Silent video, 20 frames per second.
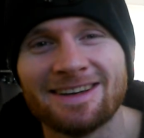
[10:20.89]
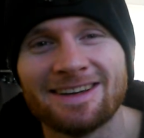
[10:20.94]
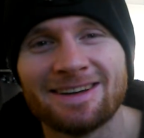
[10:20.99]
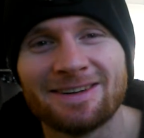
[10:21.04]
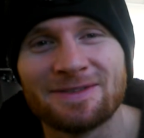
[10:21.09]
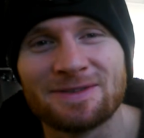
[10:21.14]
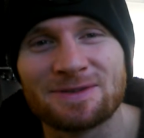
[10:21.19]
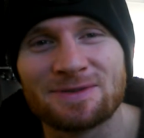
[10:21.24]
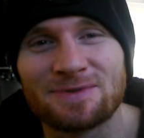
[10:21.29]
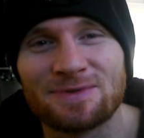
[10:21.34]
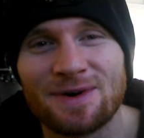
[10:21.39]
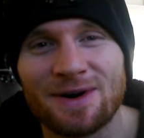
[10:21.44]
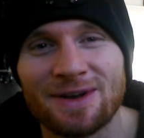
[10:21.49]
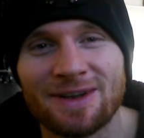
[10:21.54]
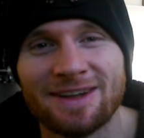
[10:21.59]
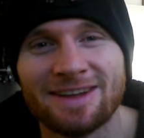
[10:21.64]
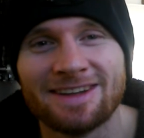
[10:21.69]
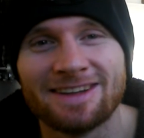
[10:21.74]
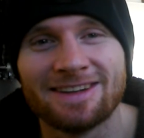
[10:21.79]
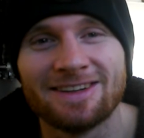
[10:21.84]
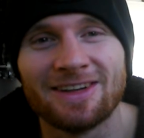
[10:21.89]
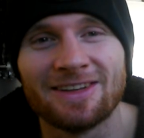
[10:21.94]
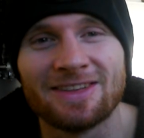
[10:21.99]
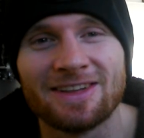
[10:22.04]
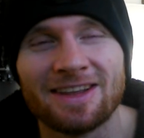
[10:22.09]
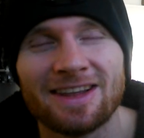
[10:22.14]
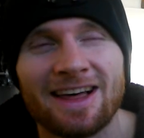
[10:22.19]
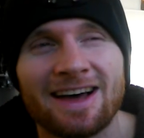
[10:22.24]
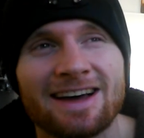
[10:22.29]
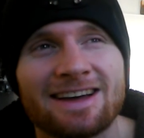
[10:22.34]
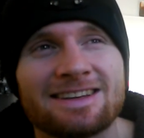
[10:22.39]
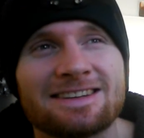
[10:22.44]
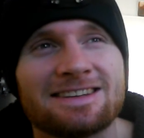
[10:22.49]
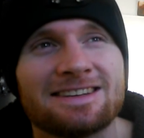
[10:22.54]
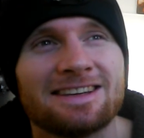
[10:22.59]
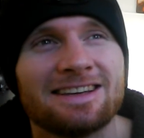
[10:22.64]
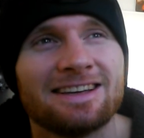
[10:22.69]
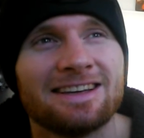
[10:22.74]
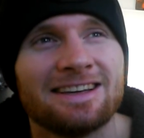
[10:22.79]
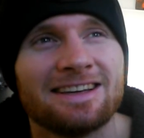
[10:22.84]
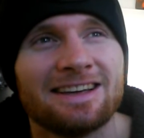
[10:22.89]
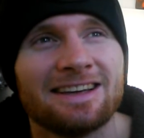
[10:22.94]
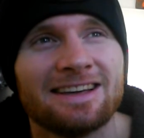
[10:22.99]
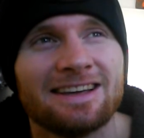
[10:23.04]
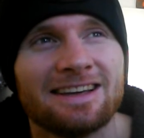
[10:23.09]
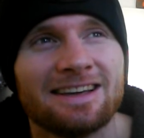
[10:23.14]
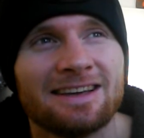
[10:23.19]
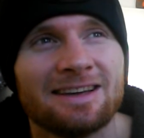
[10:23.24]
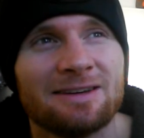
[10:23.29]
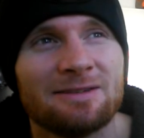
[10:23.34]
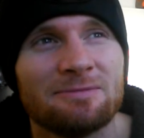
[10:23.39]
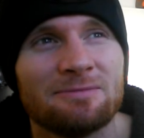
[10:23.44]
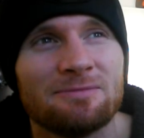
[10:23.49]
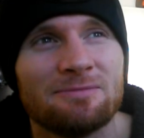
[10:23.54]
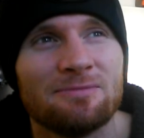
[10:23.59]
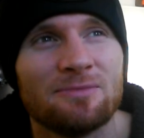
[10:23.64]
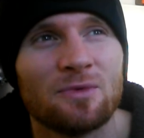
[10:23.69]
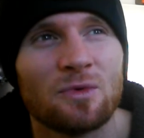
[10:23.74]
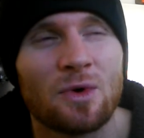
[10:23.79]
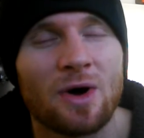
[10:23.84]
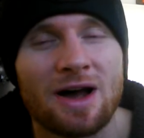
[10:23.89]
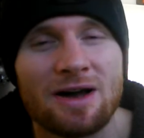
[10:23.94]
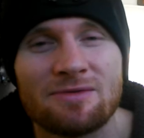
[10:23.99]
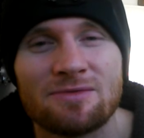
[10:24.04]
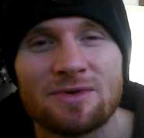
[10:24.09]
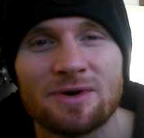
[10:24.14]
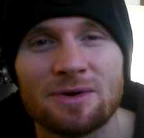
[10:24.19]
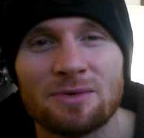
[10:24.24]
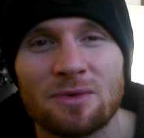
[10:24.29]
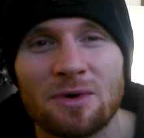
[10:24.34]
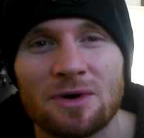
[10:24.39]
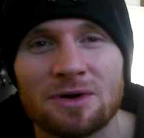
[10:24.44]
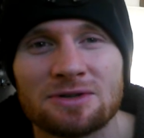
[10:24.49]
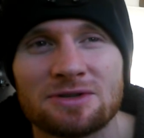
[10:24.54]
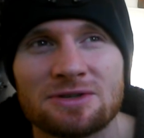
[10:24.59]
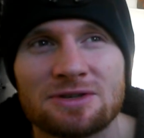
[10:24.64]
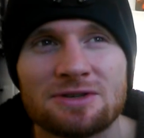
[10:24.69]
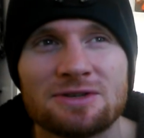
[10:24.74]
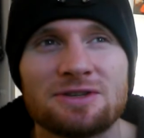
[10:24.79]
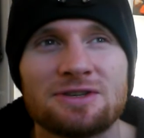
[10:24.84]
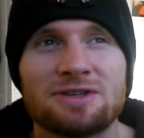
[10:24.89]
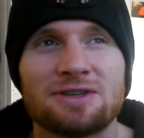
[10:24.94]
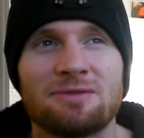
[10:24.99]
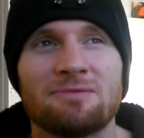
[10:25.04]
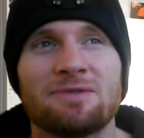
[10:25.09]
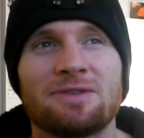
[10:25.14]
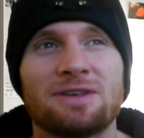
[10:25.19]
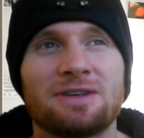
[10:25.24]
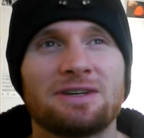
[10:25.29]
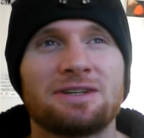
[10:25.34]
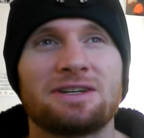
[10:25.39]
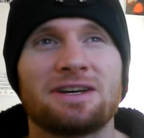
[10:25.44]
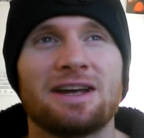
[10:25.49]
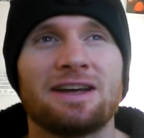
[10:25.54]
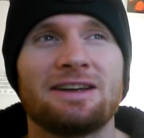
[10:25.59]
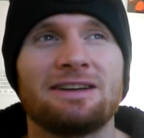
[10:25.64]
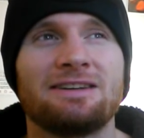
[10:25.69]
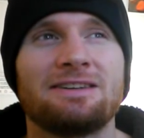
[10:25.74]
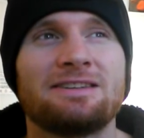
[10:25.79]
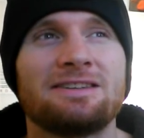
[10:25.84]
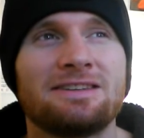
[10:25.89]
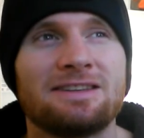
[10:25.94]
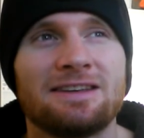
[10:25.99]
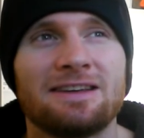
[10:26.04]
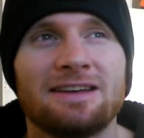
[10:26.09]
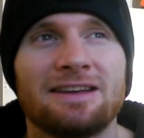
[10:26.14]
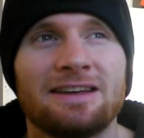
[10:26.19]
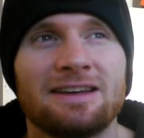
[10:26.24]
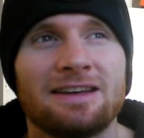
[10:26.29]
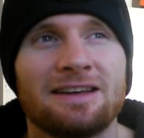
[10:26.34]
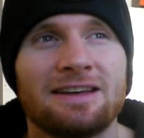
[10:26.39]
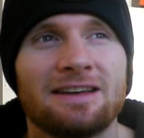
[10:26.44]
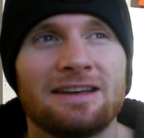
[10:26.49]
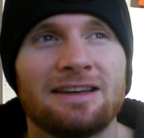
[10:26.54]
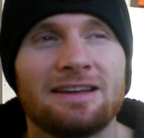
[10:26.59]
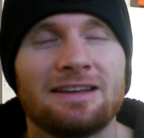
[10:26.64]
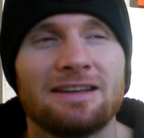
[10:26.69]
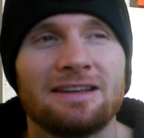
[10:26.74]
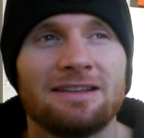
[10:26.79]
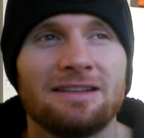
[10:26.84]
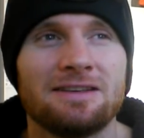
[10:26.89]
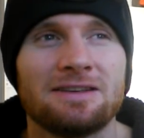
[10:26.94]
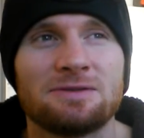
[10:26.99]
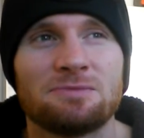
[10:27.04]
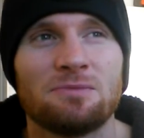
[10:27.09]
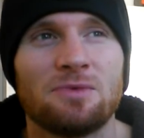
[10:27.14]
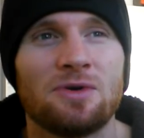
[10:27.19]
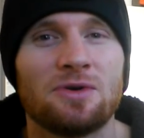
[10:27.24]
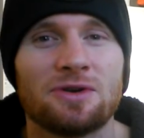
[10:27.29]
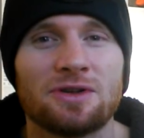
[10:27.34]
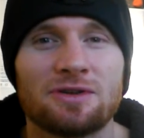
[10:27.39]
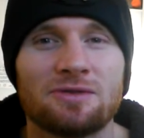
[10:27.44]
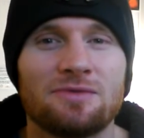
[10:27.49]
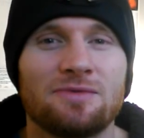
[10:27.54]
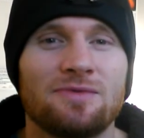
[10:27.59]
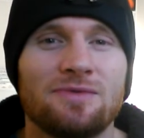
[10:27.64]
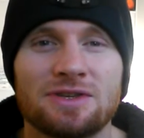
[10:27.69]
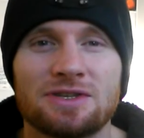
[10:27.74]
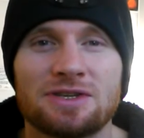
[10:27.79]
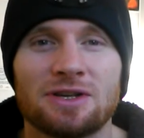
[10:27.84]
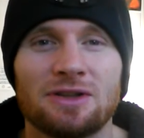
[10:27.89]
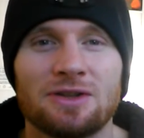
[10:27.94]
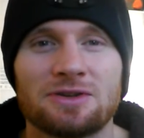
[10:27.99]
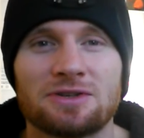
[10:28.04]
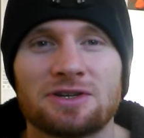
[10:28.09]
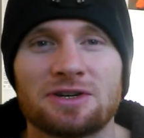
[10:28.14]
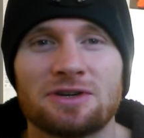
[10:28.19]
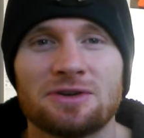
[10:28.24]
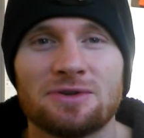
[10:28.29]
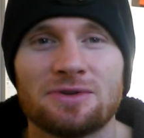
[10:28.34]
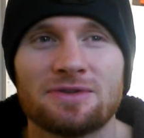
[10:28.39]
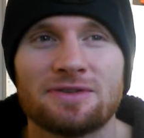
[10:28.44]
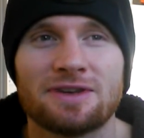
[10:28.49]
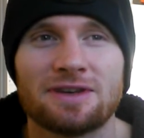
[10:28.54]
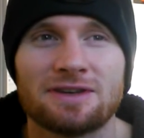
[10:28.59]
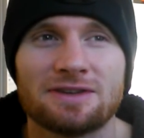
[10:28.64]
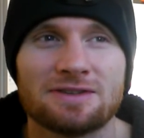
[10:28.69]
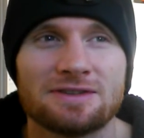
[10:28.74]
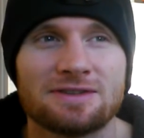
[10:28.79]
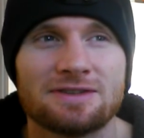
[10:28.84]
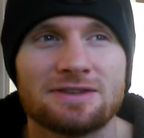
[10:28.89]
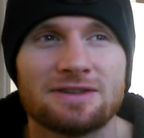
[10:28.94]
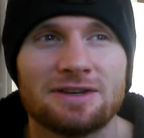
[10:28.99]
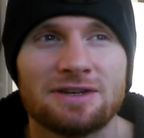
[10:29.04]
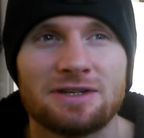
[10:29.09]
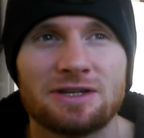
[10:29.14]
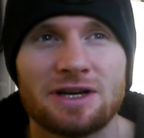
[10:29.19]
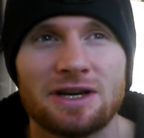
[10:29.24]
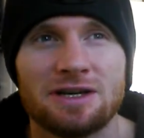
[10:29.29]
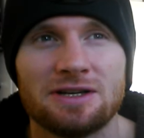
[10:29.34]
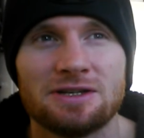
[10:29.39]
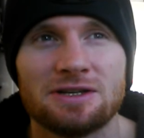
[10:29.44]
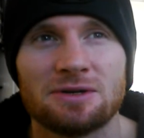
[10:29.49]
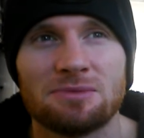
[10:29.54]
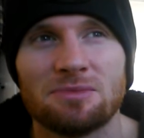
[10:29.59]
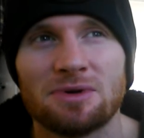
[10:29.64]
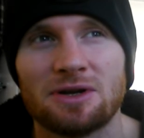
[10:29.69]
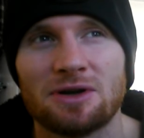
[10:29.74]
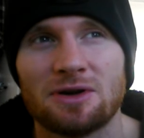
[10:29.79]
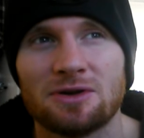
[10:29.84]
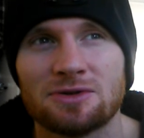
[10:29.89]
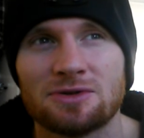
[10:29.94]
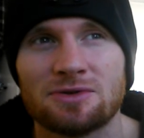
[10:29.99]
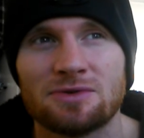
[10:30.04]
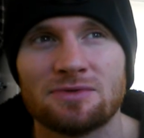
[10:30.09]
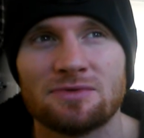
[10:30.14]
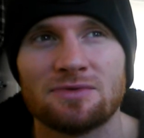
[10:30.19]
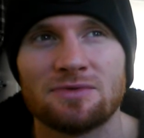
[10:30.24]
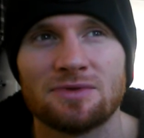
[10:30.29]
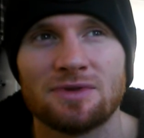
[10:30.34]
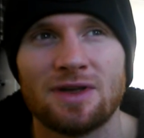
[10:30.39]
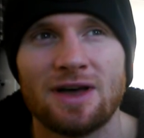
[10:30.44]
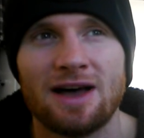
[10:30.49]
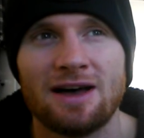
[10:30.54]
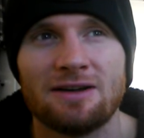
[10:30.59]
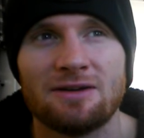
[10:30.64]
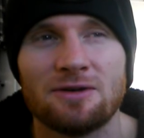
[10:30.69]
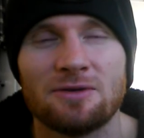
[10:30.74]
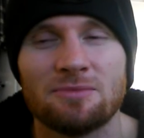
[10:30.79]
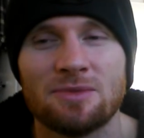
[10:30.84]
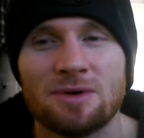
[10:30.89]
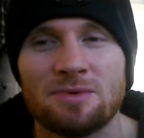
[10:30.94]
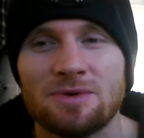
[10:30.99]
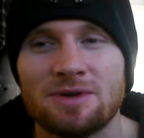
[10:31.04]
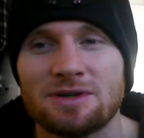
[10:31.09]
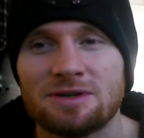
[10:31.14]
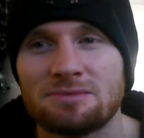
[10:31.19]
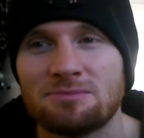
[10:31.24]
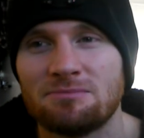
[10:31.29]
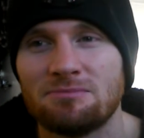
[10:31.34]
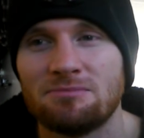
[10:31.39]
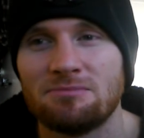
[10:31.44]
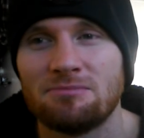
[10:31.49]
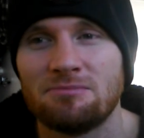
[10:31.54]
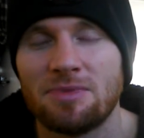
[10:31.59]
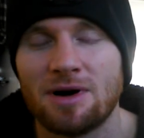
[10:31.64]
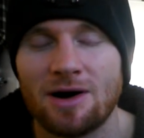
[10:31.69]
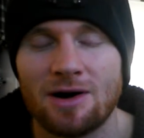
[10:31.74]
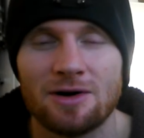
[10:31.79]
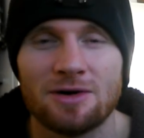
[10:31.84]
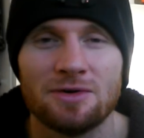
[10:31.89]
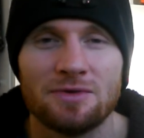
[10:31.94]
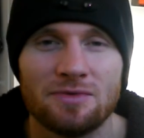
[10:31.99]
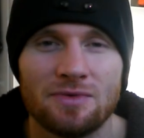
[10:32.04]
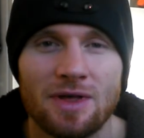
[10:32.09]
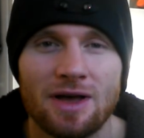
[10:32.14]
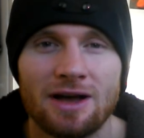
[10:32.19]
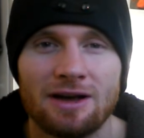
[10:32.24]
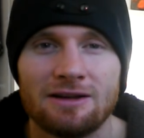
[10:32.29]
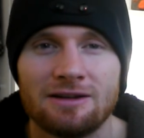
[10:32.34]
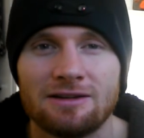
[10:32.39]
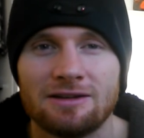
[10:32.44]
It was fun nonetheless. Whatever it was, something changed, and this morning physiological things are changing because of that, or maybe as part of that.